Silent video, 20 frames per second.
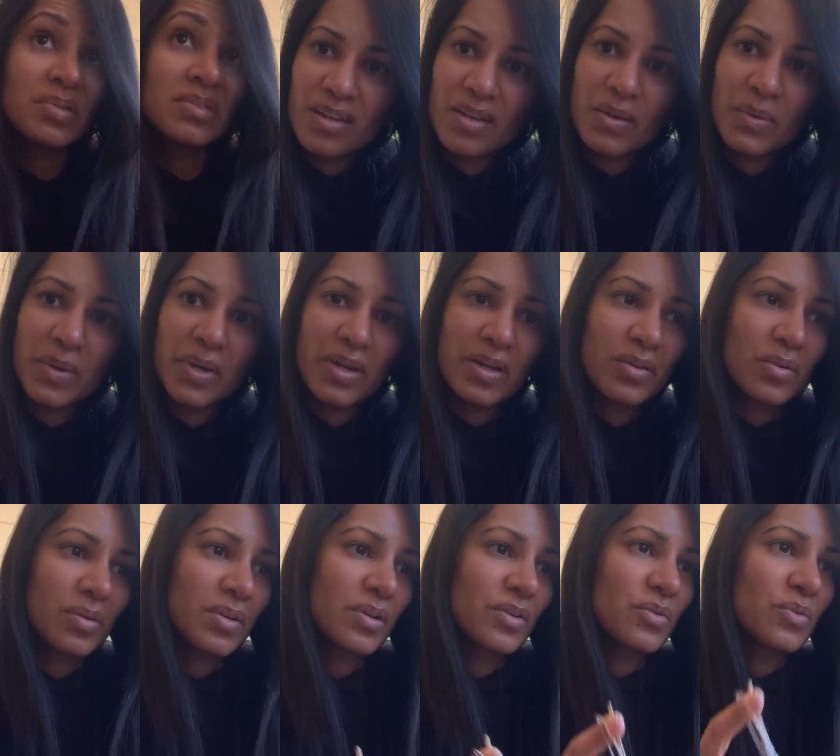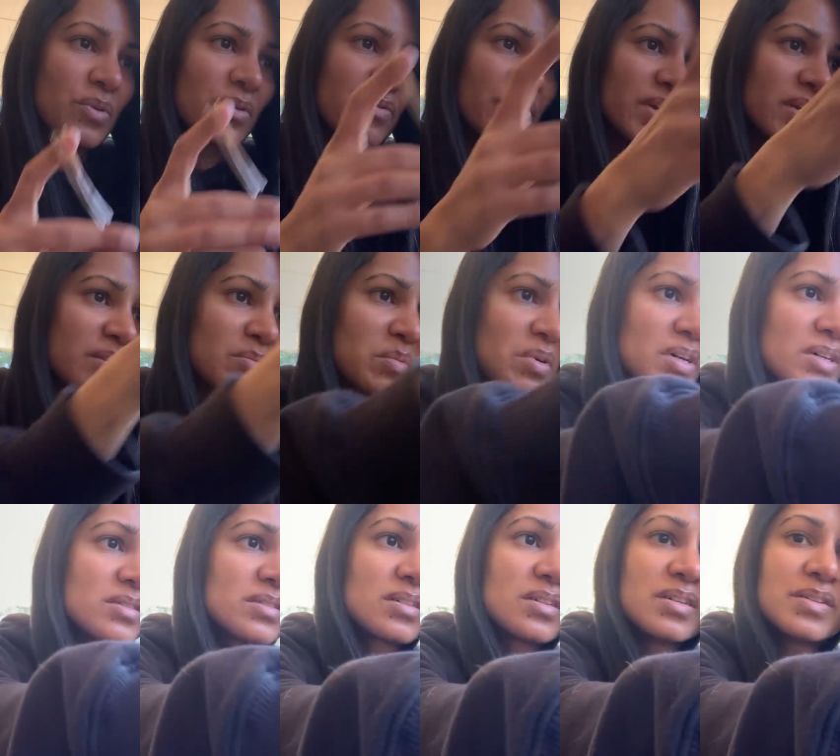Anyway, I thought I'd do a face
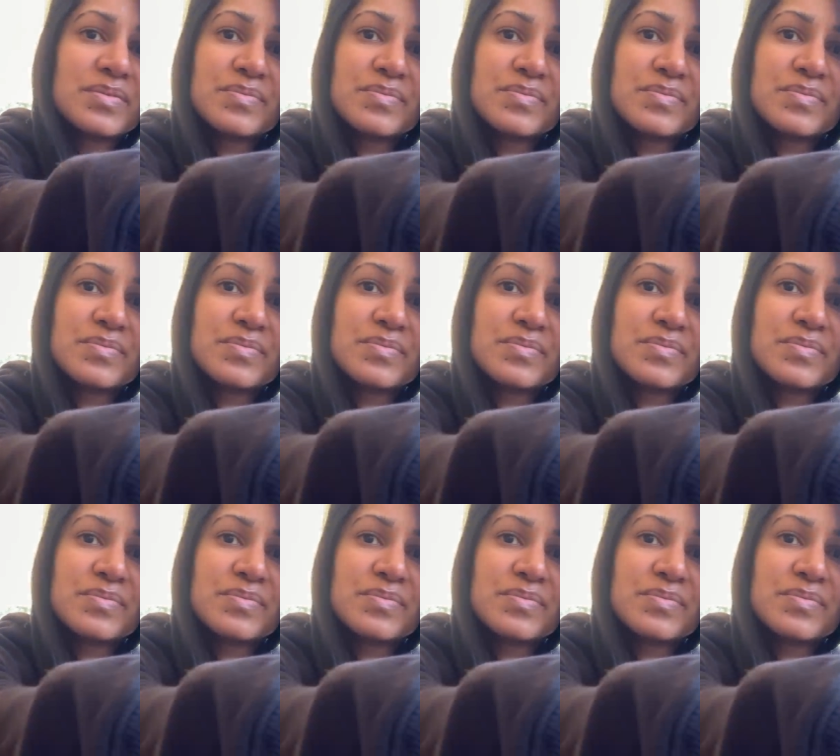mask.